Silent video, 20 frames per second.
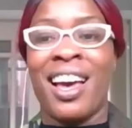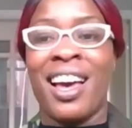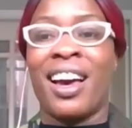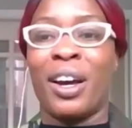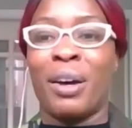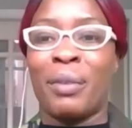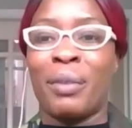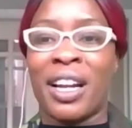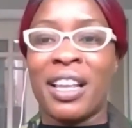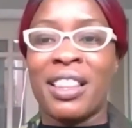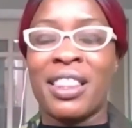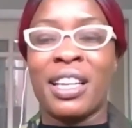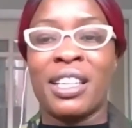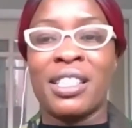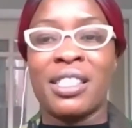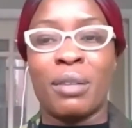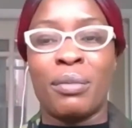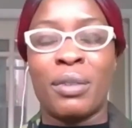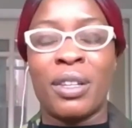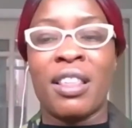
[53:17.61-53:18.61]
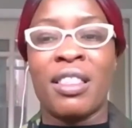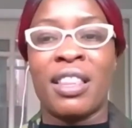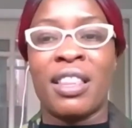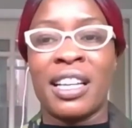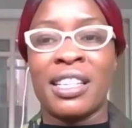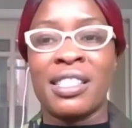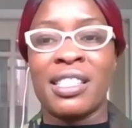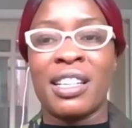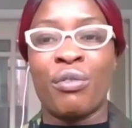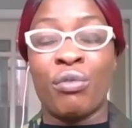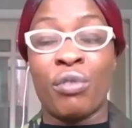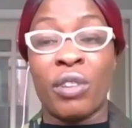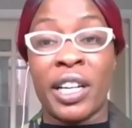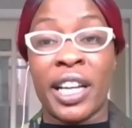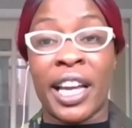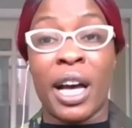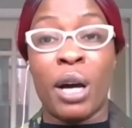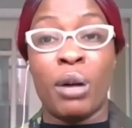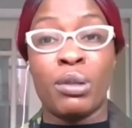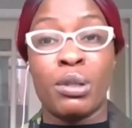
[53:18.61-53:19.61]
And I think some of the things that really
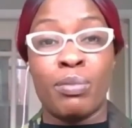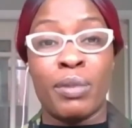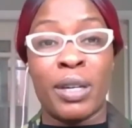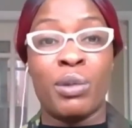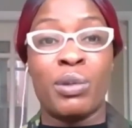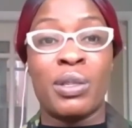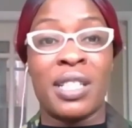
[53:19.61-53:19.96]
helped me